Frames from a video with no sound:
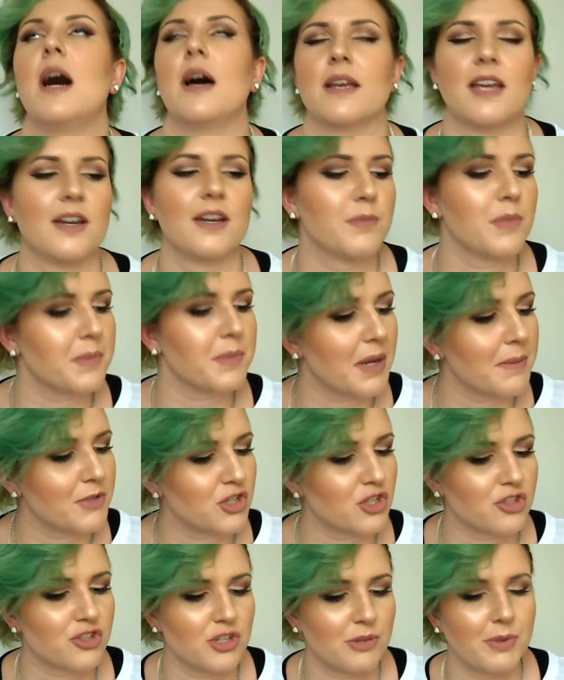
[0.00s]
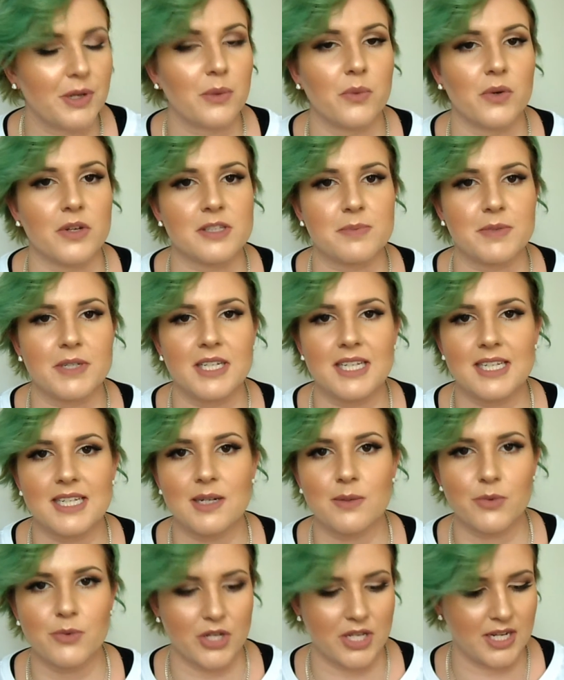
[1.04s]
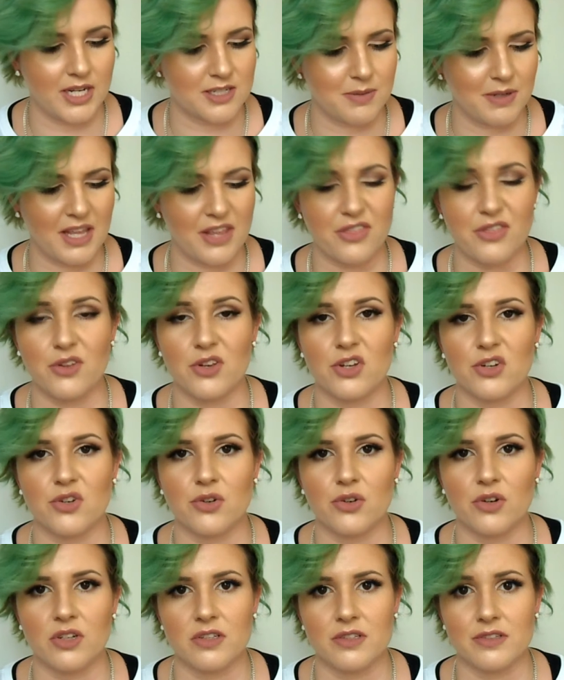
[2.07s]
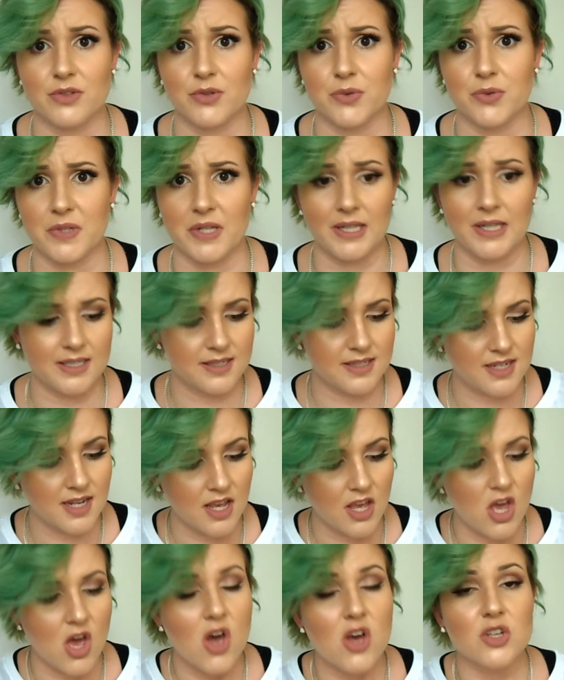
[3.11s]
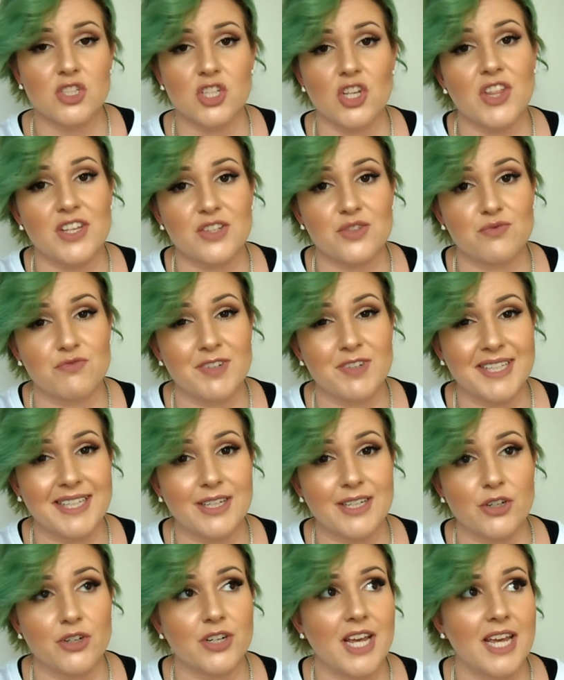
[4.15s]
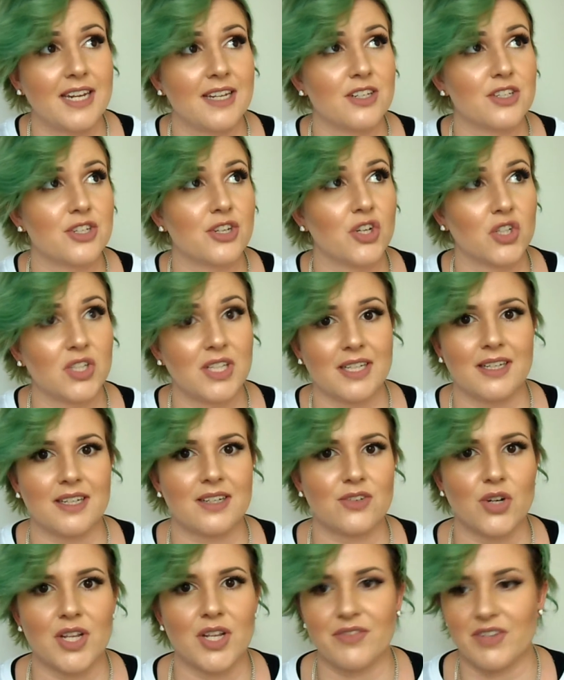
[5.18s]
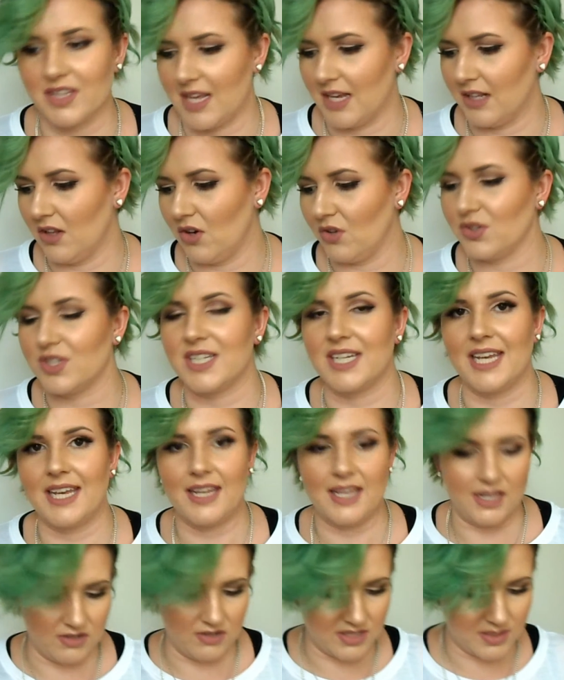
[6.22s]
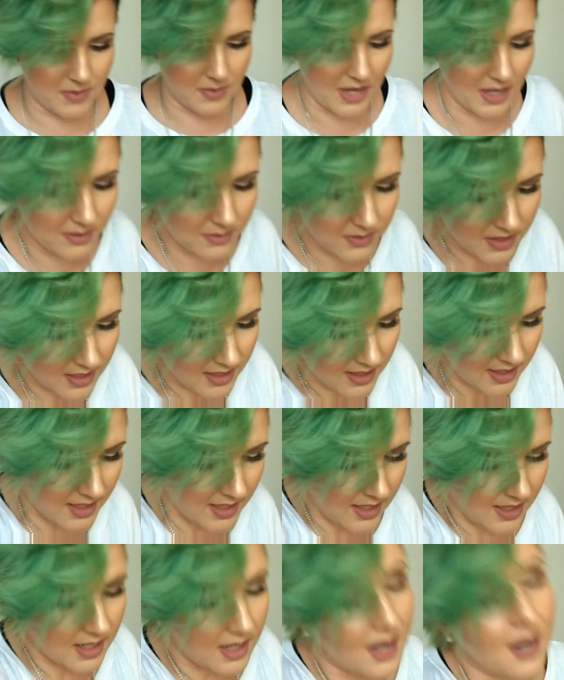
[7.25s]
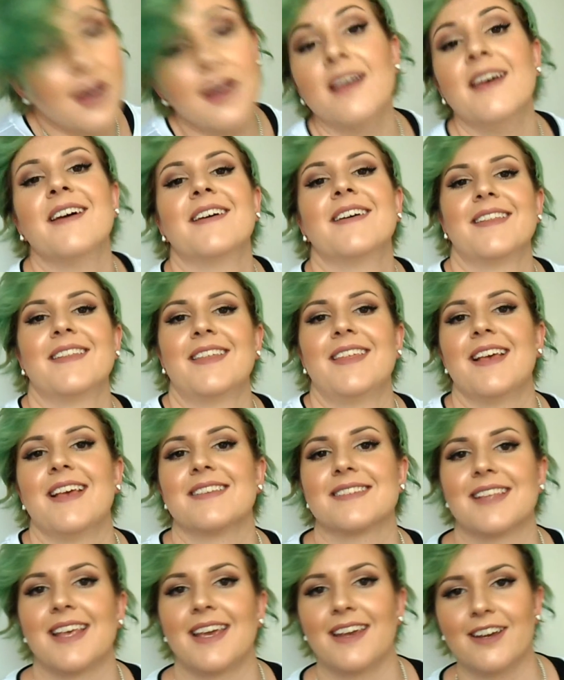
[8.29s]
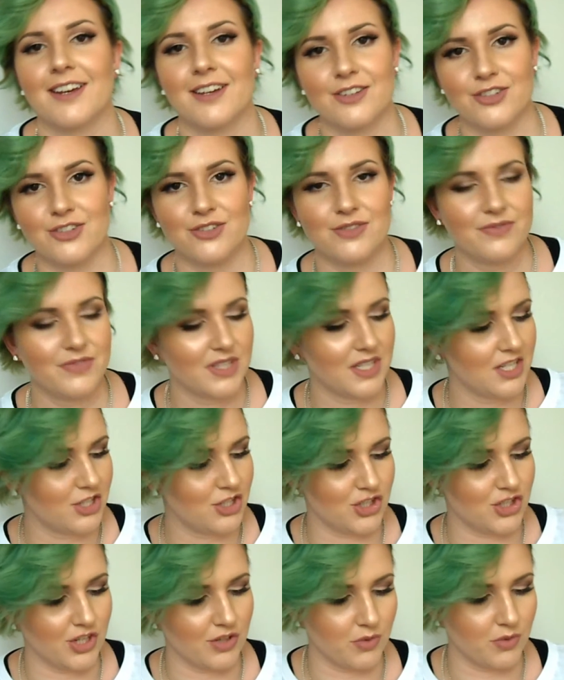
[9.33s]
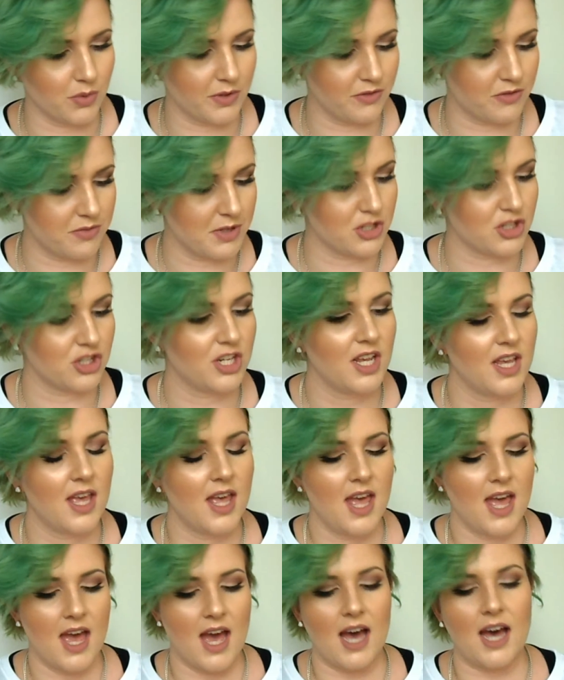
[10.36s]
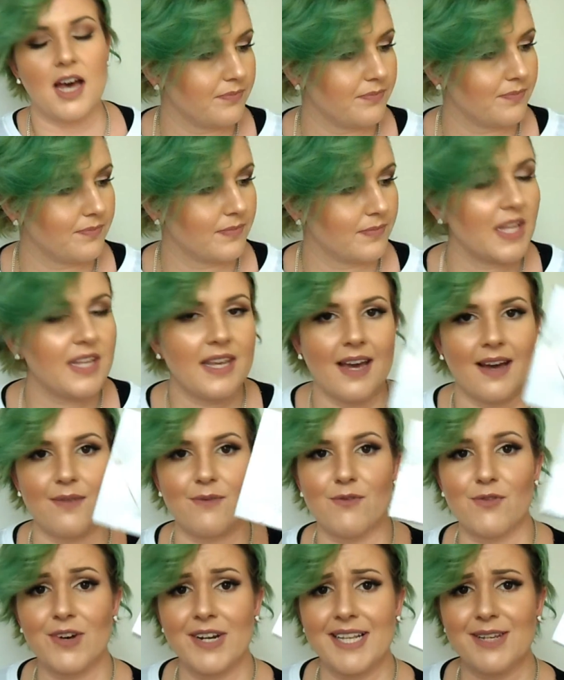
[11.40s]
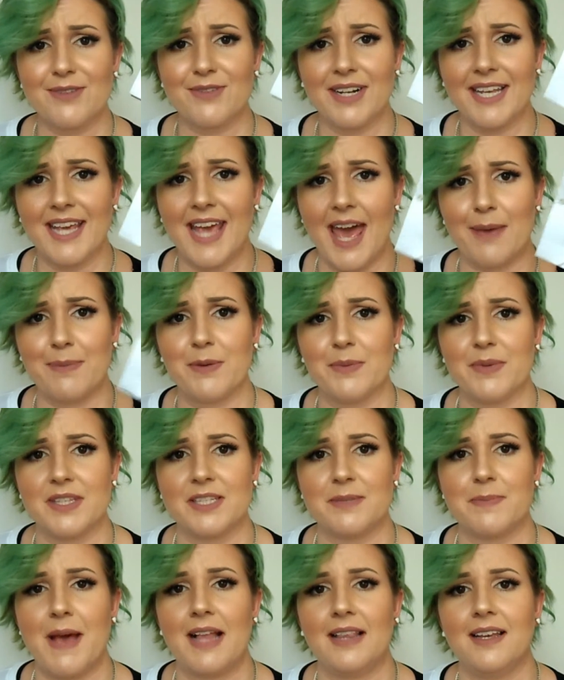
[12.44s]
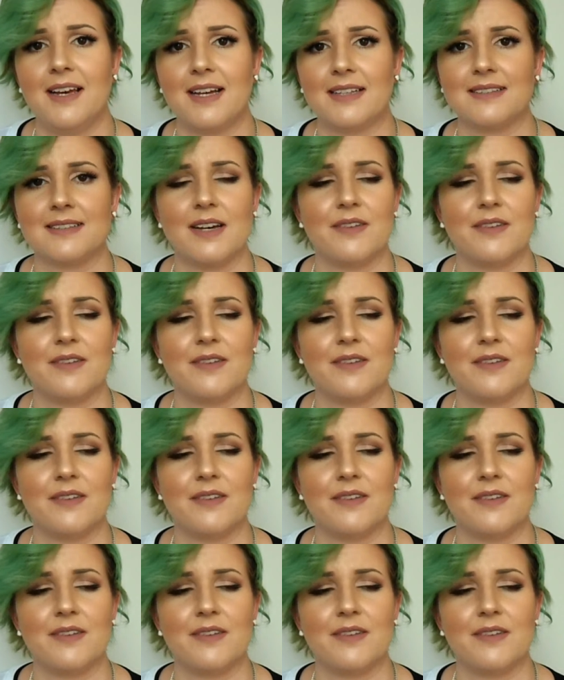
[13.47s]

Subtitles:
I can't remember how much the shipping was, but it ended up working out to be like $32 New Zealand. So that's really good, and it took like not even that long to get here as well. It's like general information. Yeah, really happy with this palette.